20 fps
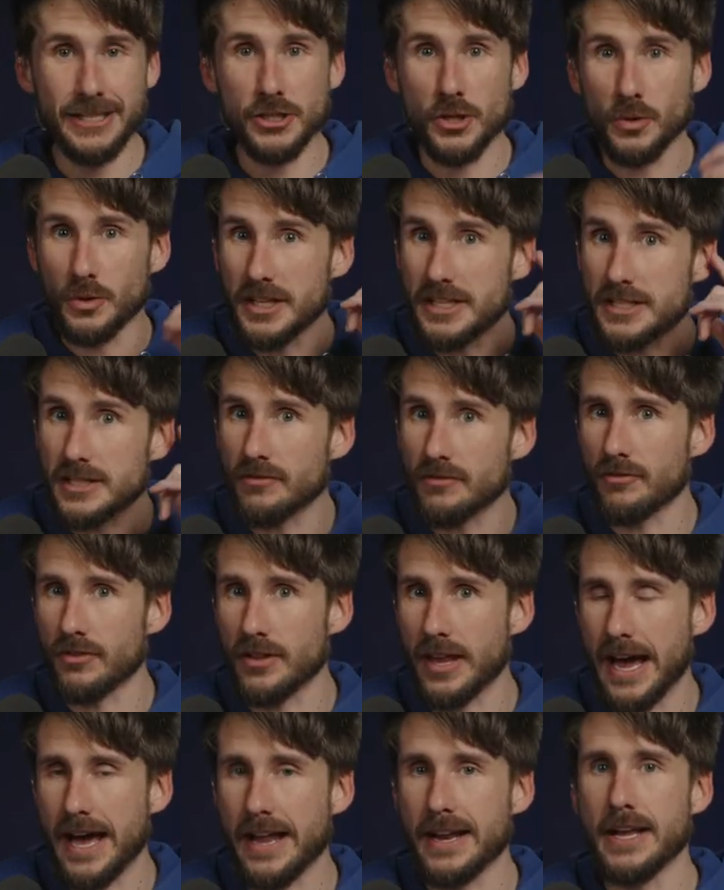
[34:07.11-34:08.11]
So listen for
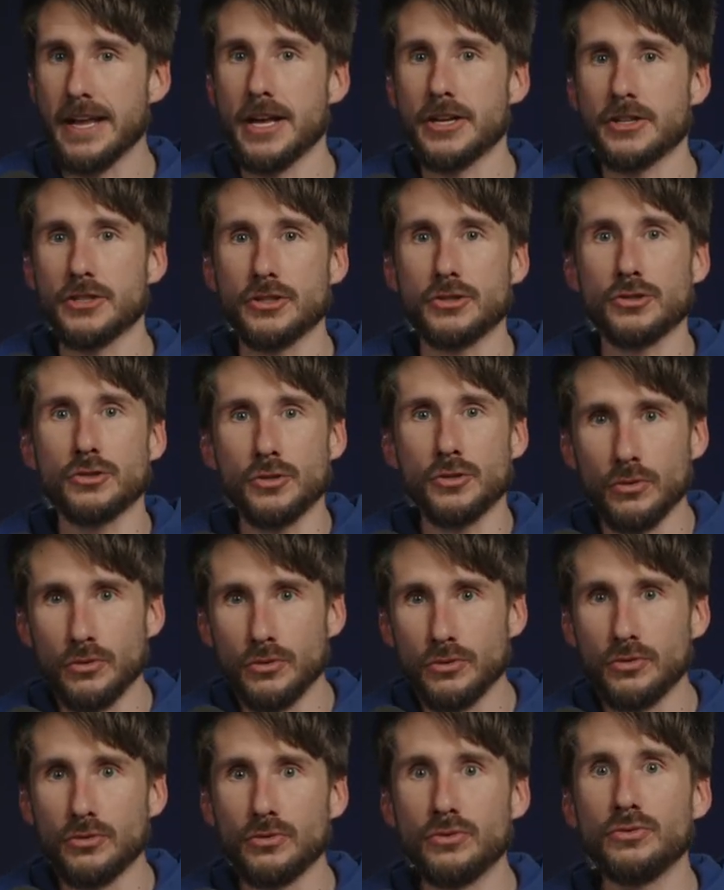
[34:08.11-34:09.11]
that because it's
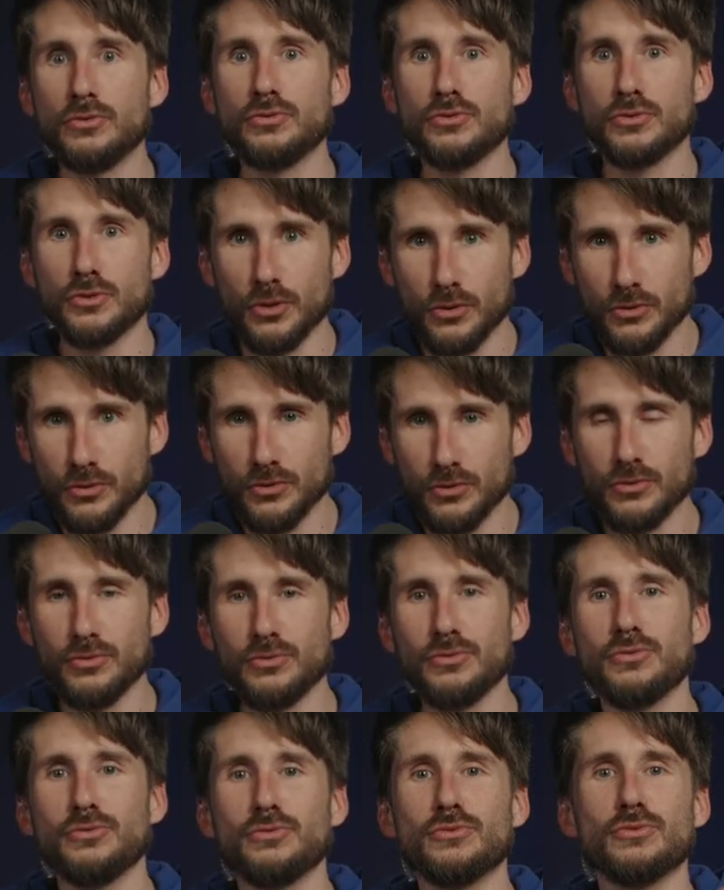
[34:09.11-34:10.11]
doom,
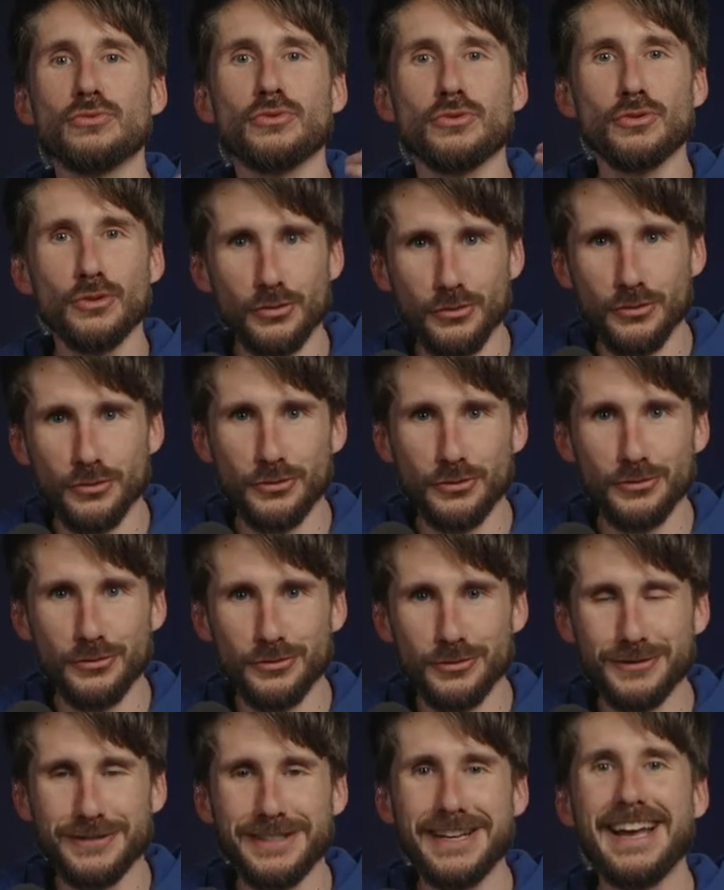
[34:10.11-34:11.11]
doom,
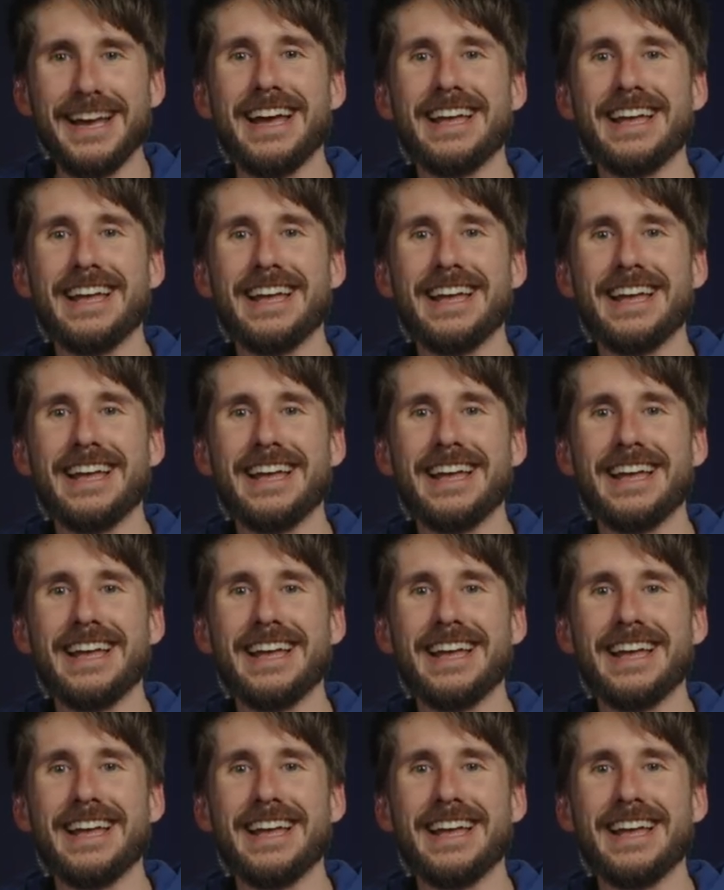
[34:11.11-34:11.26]
doom.